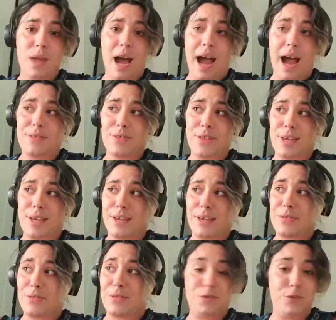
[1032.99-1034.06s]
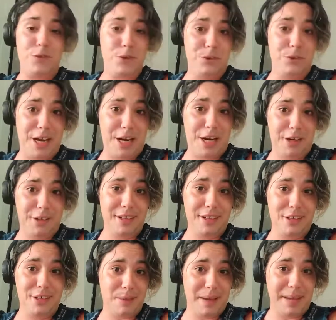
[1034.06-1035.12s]
I think that the food there
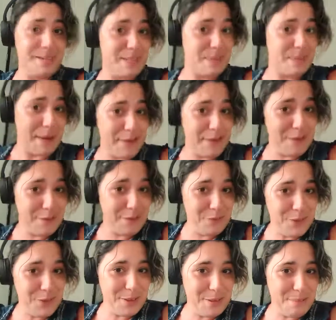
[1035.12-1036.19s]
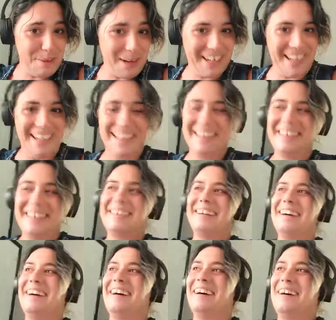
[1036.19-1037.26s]
in Japan is better than the food in America.
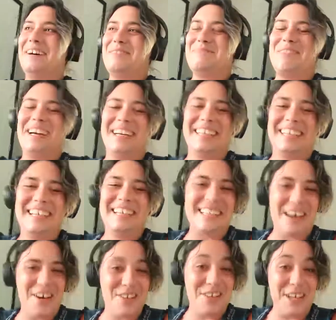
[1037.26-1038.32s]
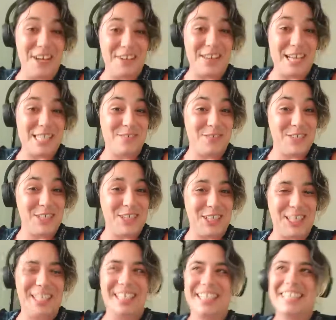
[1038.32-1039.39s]
It's healthier, that's for
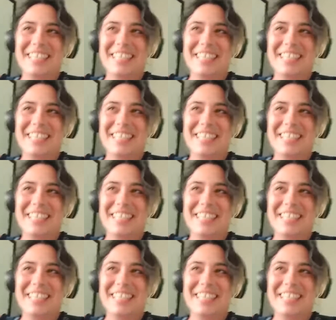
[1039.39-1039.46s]
sure.